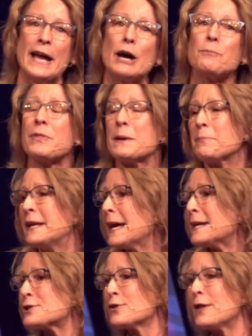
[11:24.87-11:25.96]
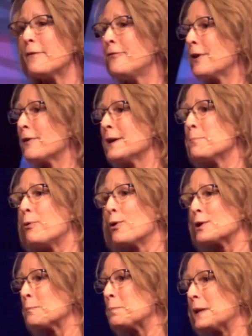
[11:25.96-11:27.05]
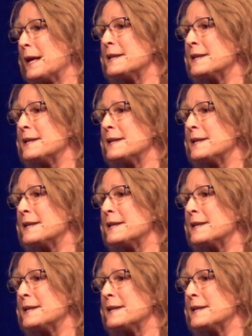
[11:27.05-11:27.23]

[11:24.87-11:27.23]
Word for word: Help them get to that very important